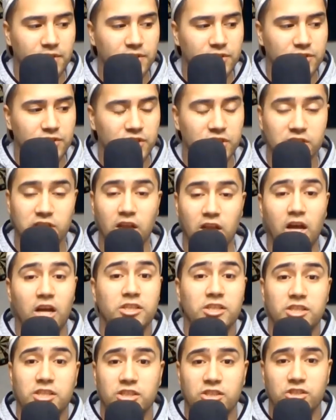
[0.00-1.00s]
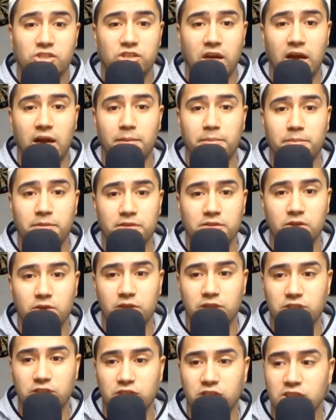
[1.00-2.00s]
just lost his job and so
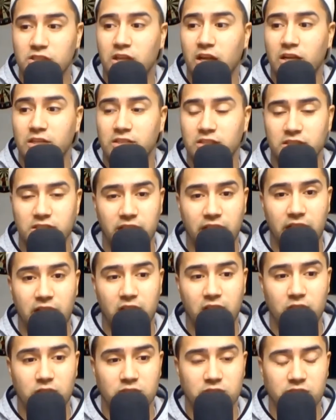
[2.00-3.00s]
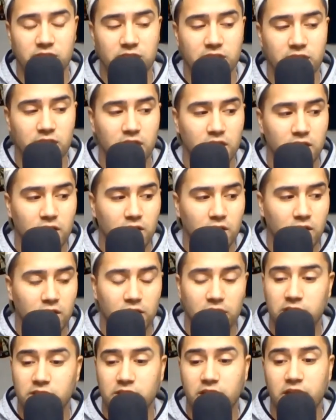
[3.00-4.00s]
he just lost his house and or
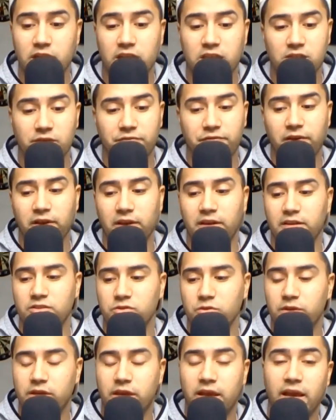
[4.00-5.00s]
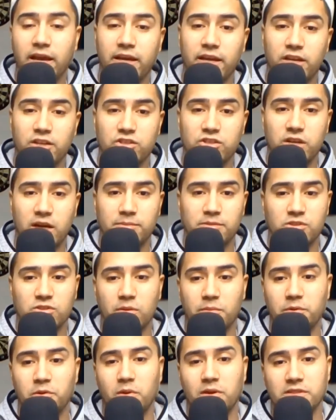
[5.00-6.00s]
let's say he's a felon so he can't get a job because
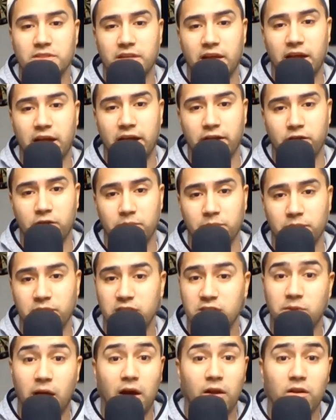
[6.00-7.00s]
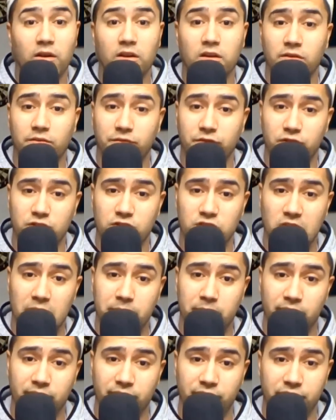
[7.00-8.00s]
nobody wants to hire him and he's out looking for a
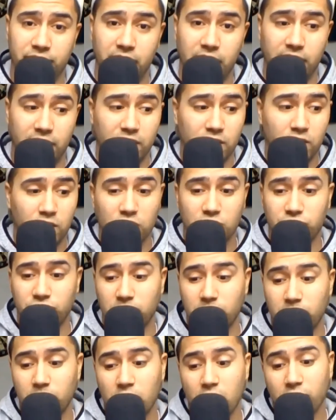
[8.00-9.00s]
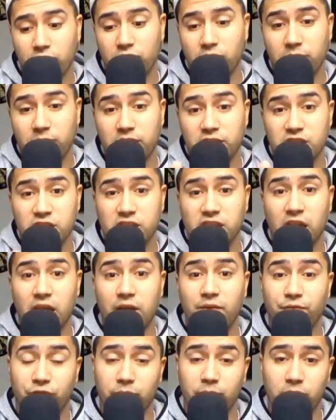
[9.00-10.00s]
job every day. He goes from he just
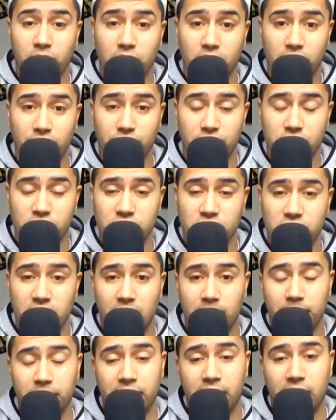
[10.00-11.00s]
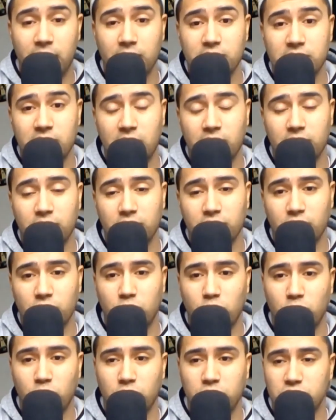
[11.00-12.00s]
came from looking for the job and now he's out there in the
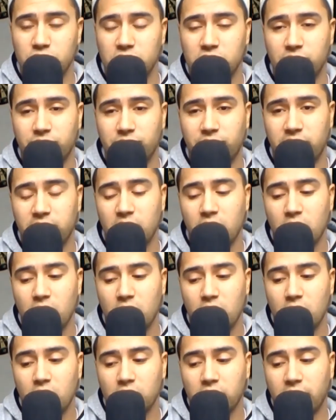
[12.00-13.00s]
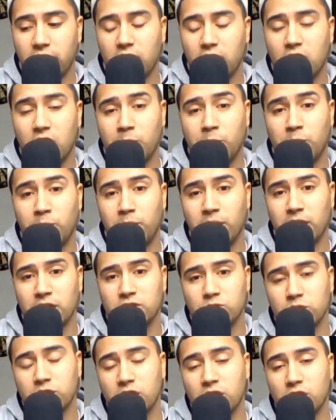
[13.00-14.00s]
corner just to find get a couple bucks
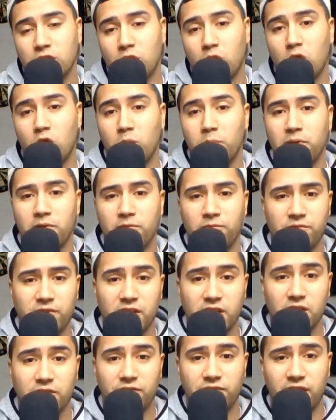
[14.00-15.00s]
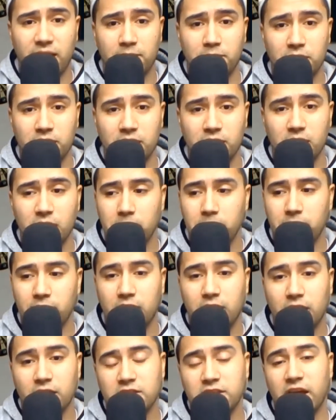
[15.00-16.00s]
so he can go home and feed the family
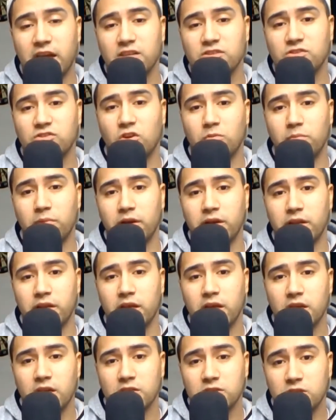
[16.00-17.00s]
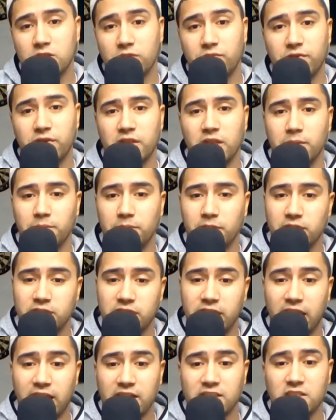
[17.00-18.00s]
because he has no money to feed them because
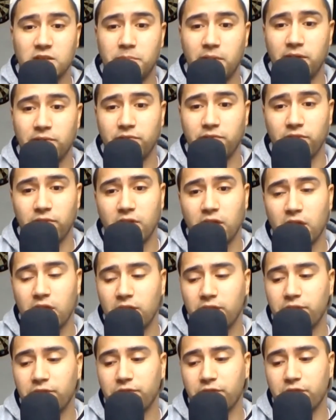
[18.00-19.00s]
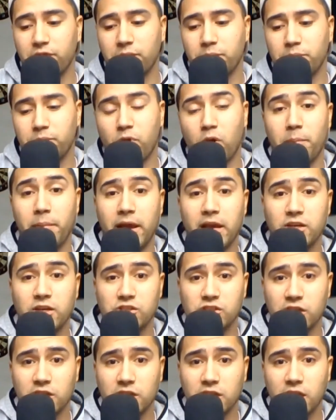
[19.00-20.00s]
he has to pay for
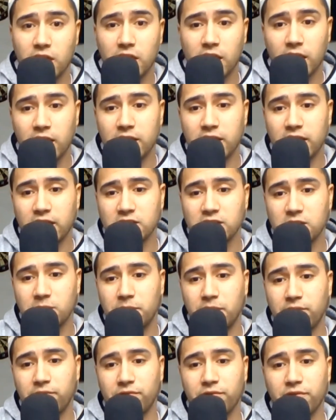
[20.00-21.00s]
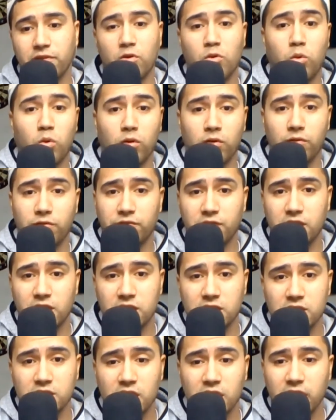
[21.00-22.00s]
probation and he has to pay for the court
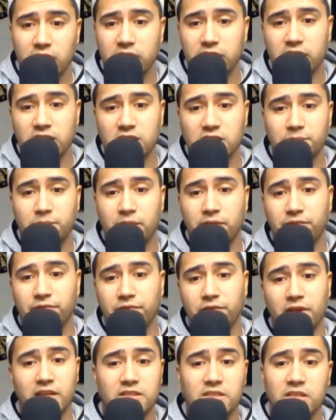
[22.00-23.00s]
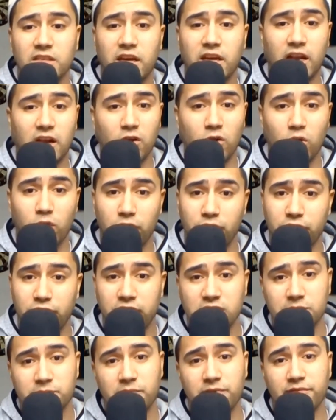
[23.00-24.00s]
fees and he has to pay for let's say you got a lawyer he
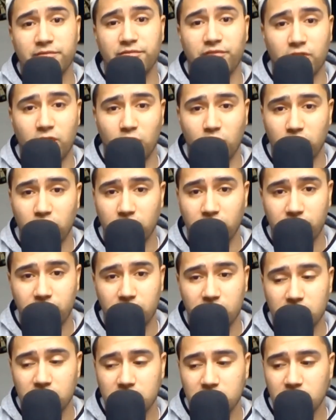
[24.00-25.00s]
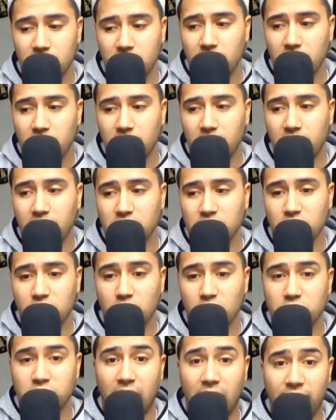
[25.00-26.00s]
has to pay for the lawyer fees and so
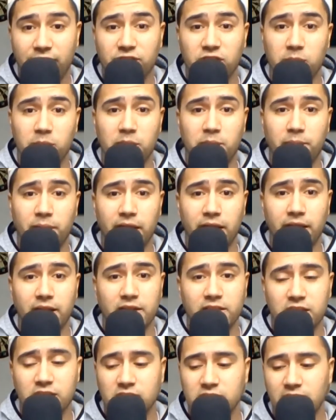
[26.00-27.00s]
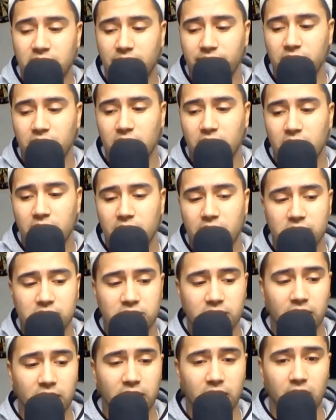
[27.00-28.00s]
those have to be paid. It doesn't have to. It's
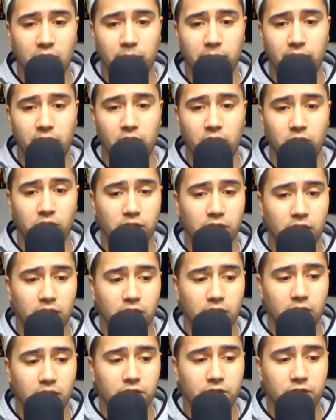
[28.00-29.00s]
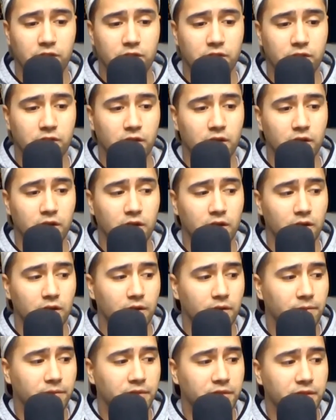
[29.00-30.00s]
not about
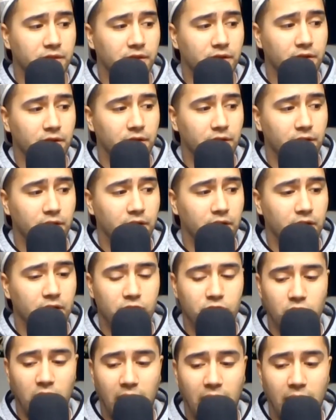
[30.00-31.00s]
the your